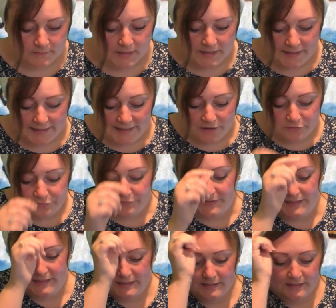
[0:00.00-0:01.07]

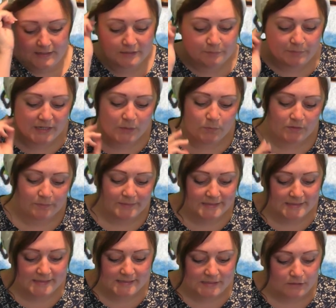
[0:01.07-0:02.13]
Alfie had been with
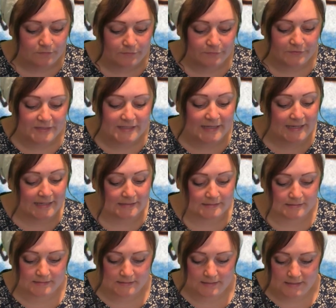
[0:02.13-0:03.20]
Mrs. Silver for
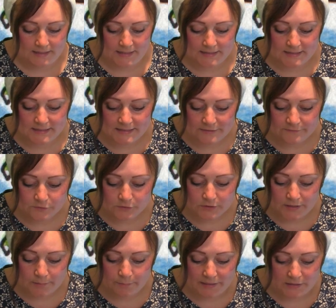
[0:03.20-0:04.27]
years, and he lived on
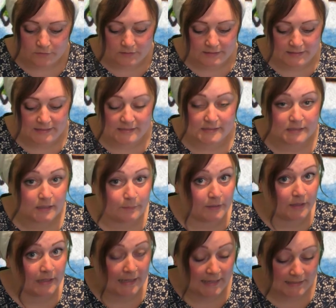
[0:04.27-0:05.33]
her balcony
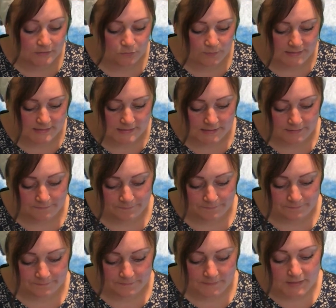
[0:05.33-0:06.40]
summer and winter.
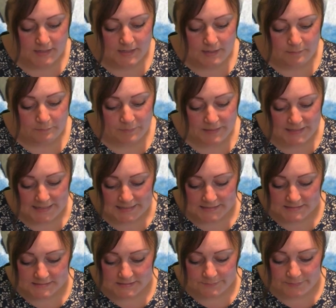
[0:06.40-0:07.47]

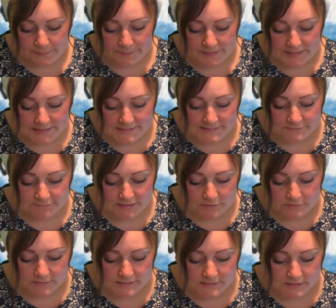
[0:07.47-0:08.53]
Planks had been placed
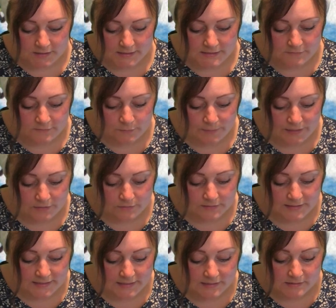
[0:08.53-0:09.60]
around the sides of the
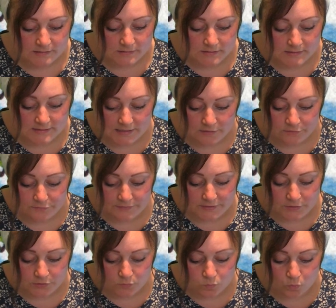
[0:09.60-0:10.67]
balcony so that Alfie
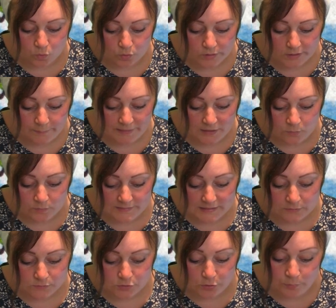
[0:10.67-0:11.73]
could walk about
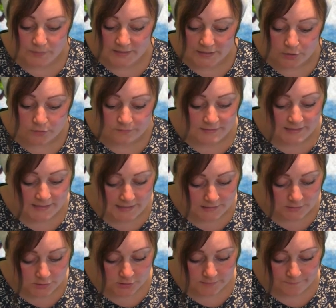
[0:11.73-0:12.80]
without toppling over the edge,